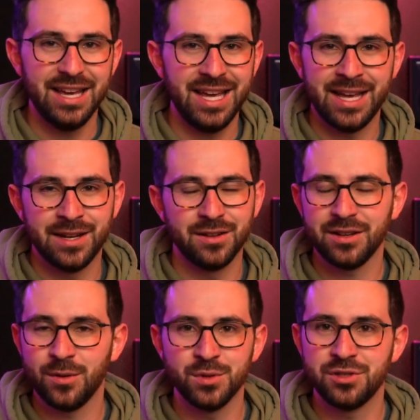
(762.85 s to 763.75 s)

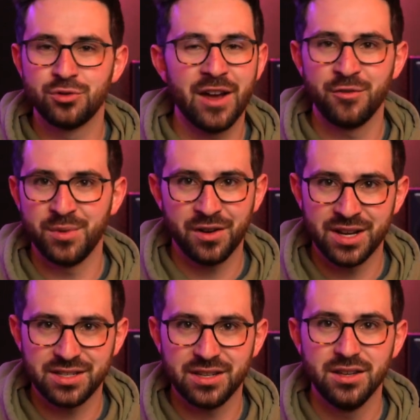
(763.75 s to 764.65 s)
and was driving me
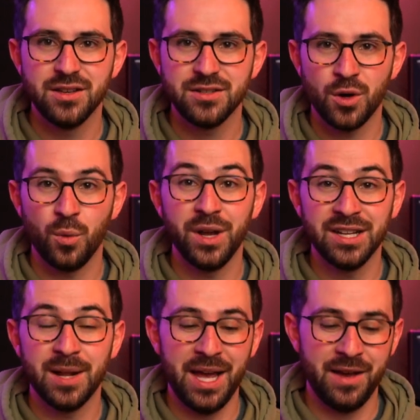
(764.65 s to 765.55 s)
crazy. So we
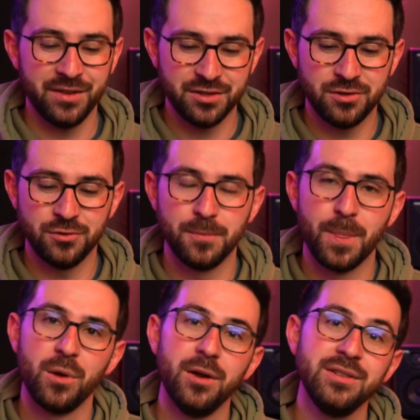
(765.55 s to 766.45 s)
ended up having to
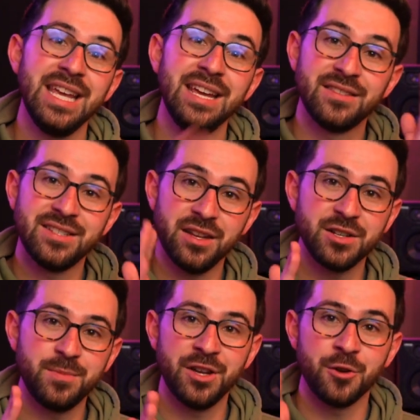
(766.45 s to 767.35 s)
take the center
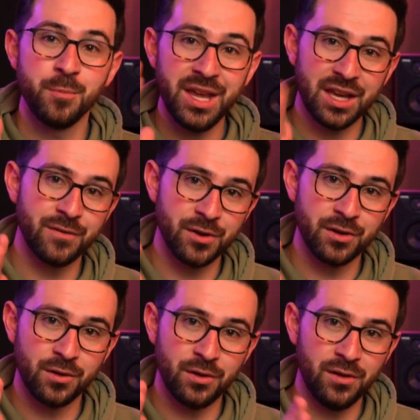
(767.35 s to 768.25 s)
speaker, make it
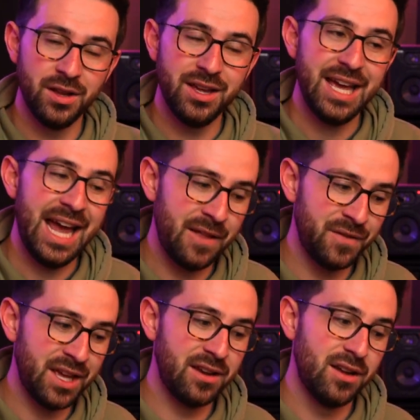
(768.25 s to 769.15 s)
vertical, and
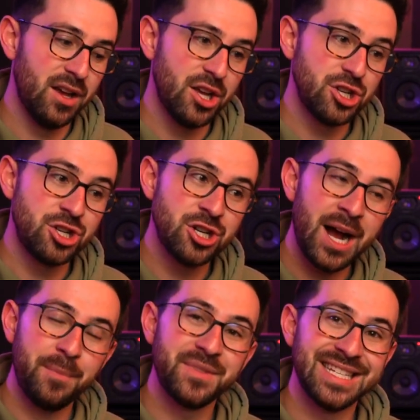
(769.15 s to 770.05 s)
then
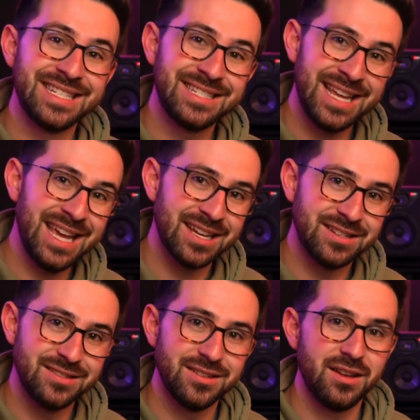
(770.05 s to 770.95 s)
chop the
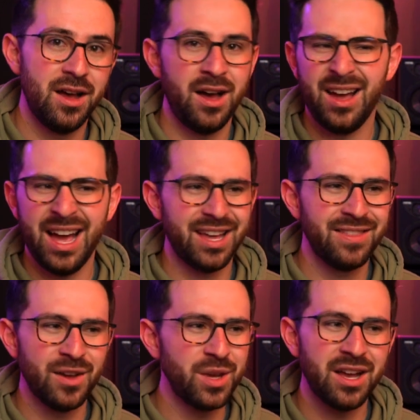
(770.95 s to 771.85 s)
stand. I
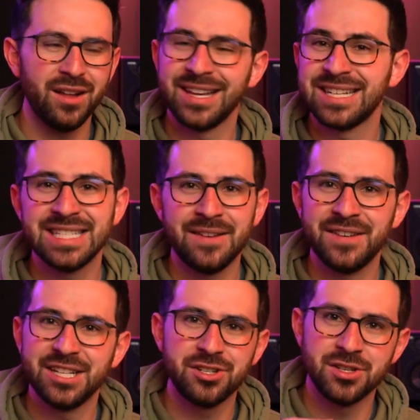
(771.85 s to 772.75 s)
think we cut like
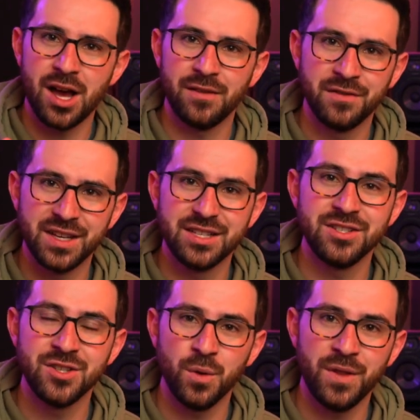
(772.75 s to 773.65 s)
7 inches off of it
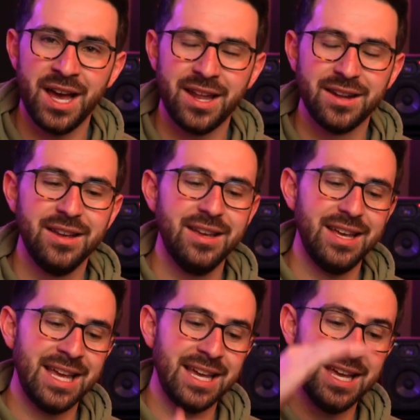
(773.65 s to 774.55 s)
so that
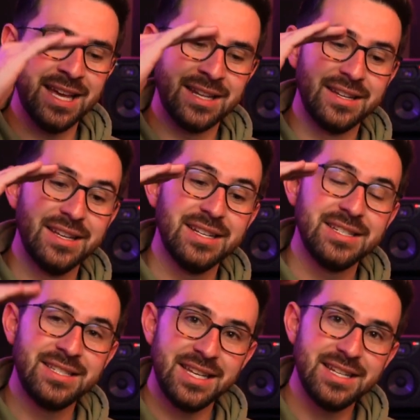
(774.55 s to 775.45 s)
it can
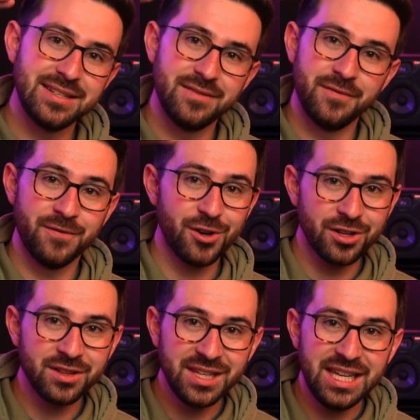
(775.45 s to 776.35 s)
sit
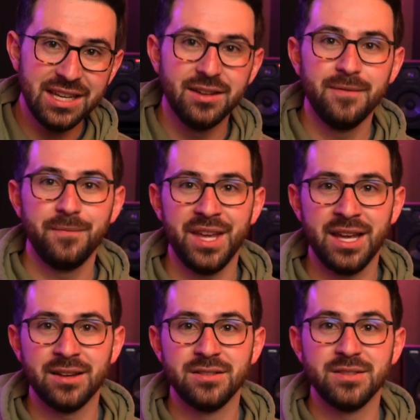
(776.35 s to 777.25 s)
vertically
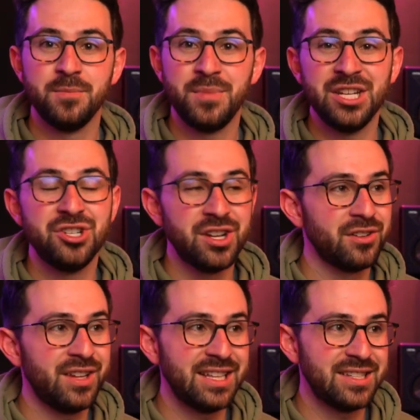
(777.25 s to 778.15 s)
and be
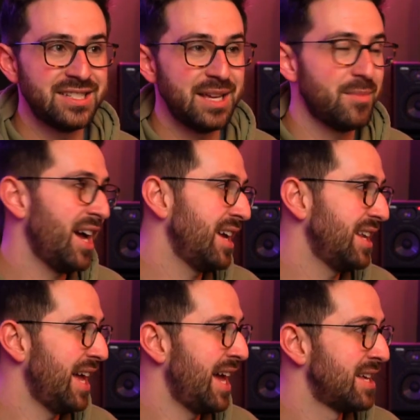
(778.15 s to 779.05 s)
generally at the same
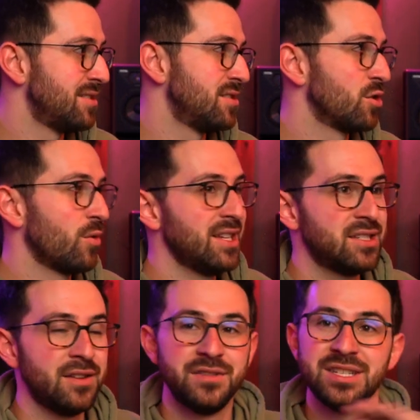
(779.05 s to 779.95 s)
height as the
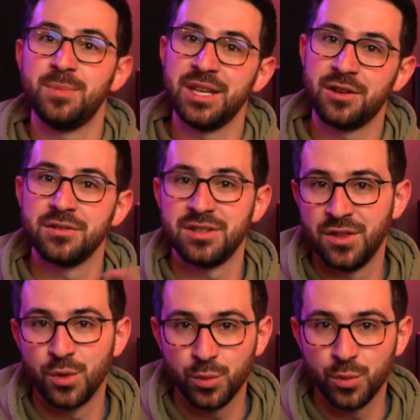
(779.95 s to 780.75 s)
rest of the speakers in the